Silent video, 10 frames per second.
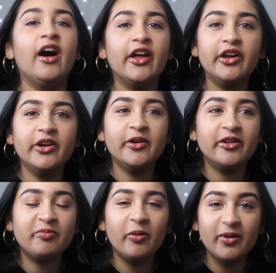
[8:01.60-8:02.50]
I know I
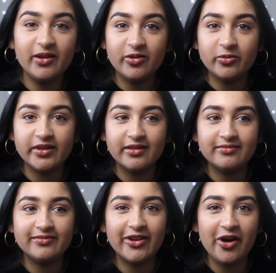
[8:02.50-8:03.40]
was probably a little bit
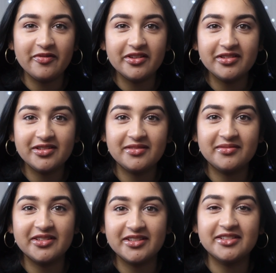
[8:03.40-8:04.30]
nervous
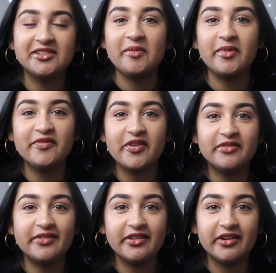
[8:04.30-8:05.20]
because this is like my
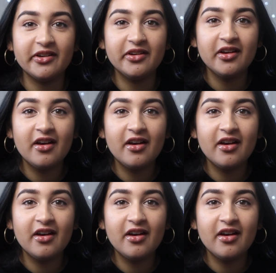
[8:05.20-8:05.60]
3rd video,